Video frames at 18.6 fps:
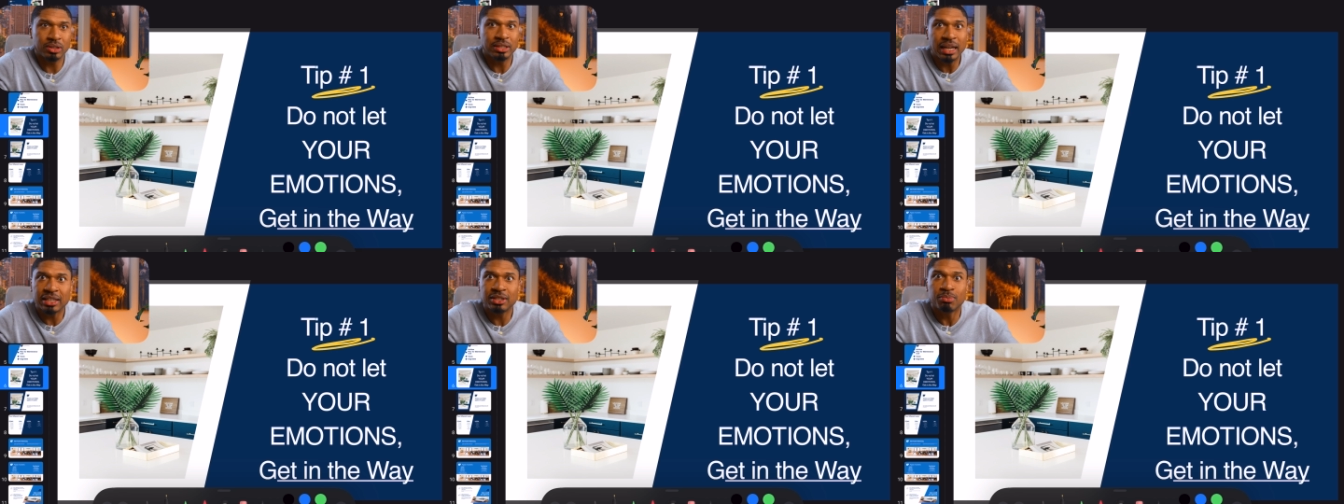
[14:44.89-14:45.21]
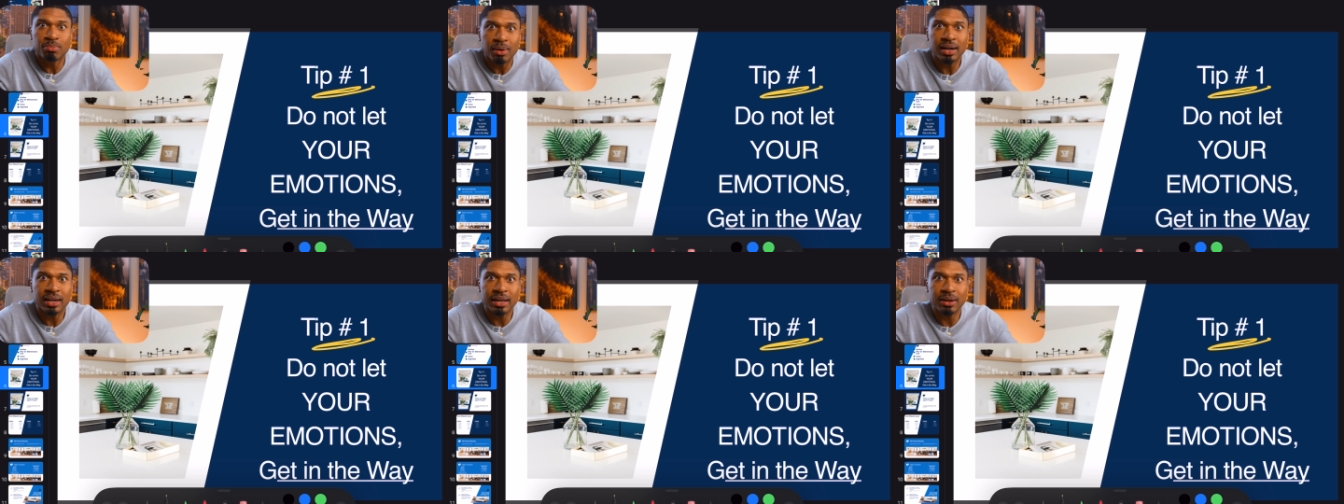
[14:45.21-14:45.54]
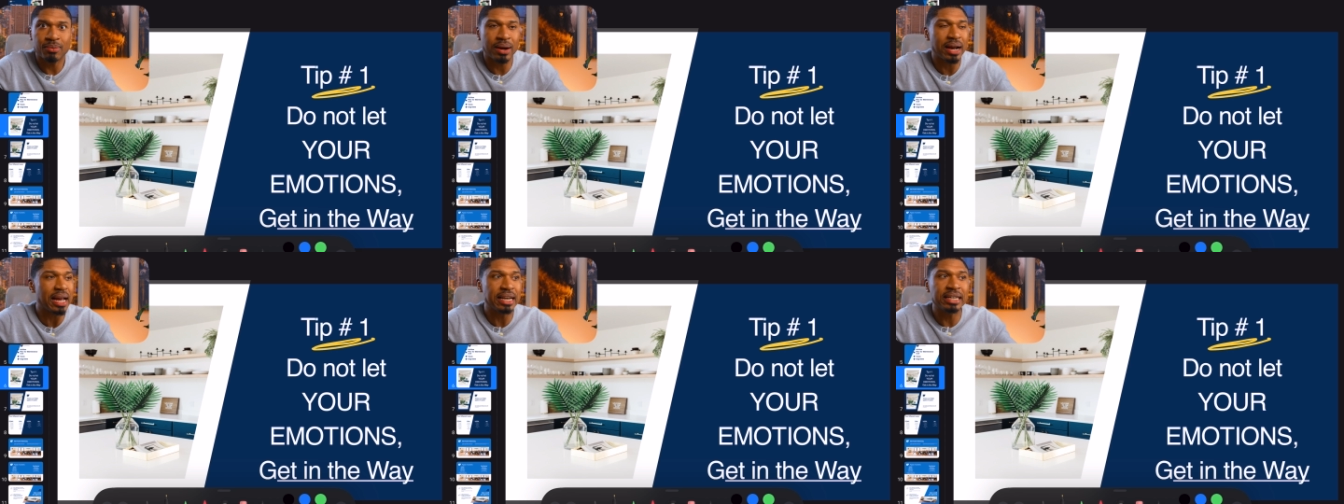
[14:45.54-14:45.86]
That's money,
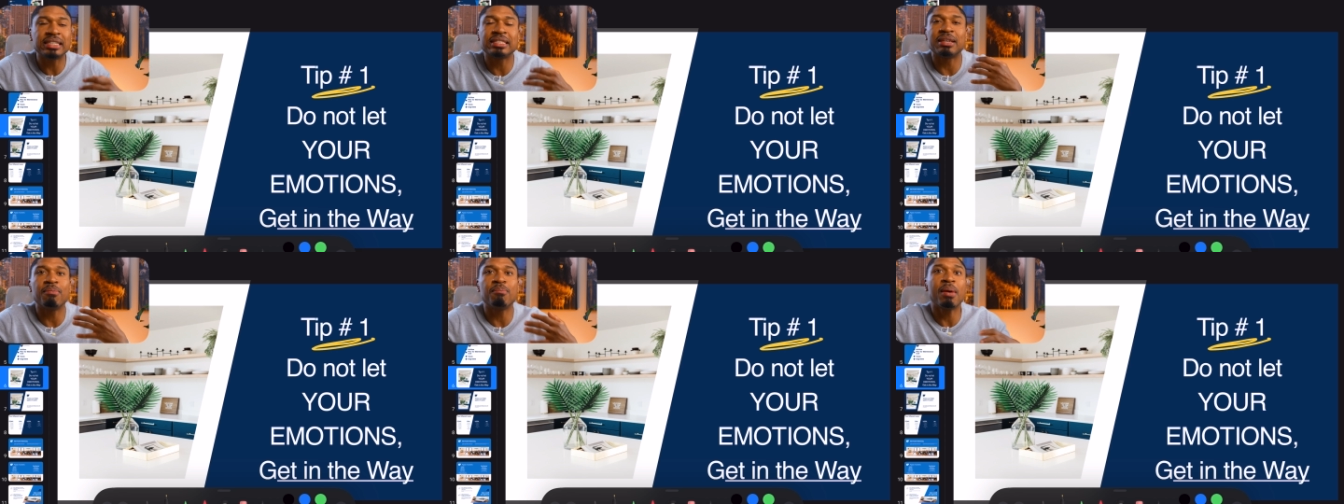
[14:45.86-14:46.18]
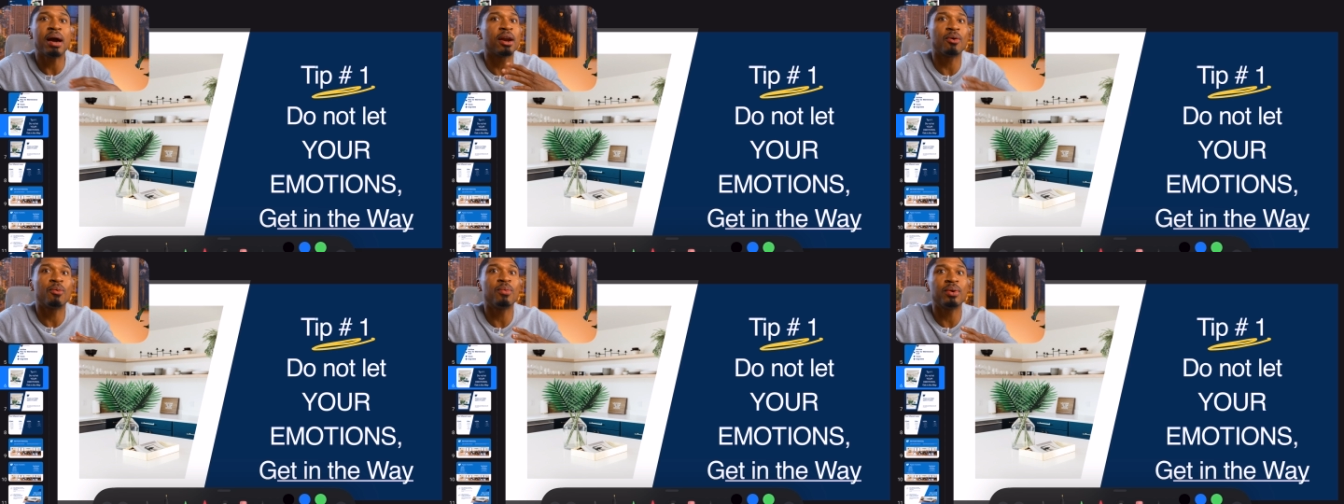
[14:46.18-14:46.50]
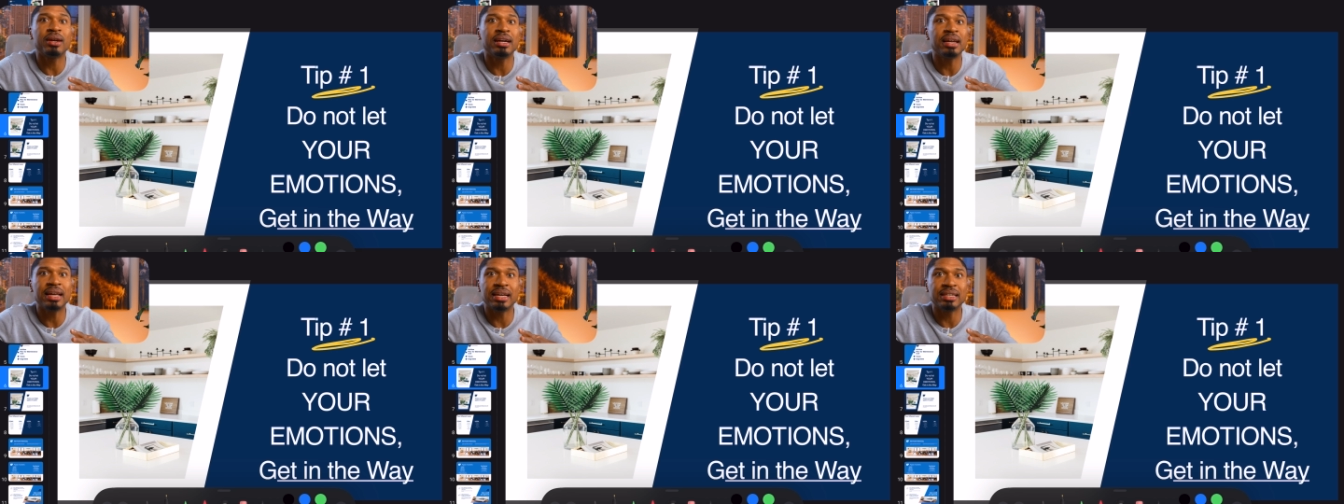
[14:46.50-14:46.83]
right? It doesn't matter what
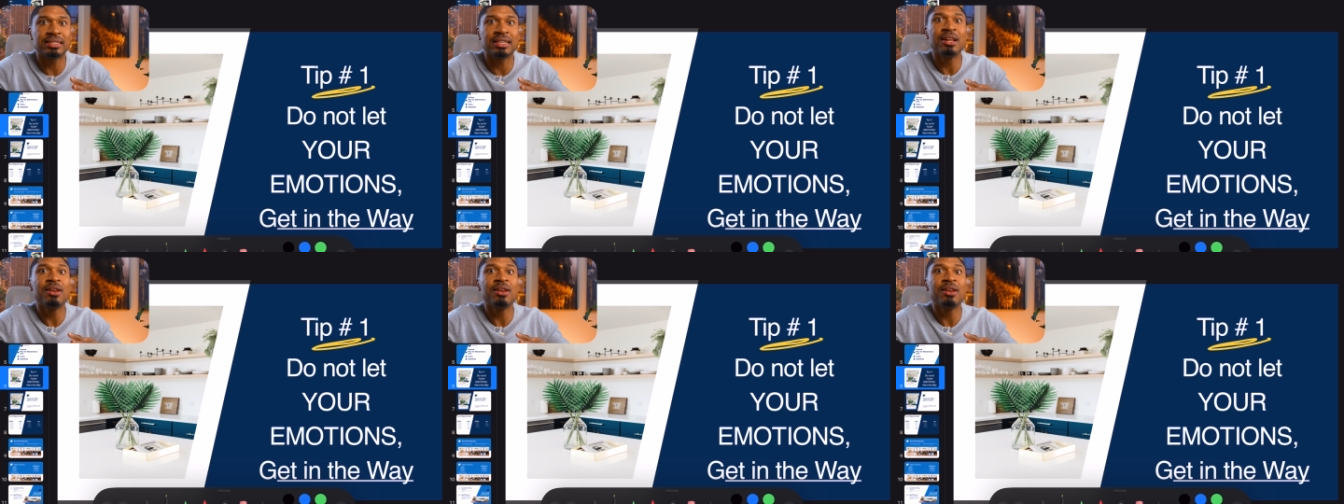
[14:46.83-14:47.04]
it is,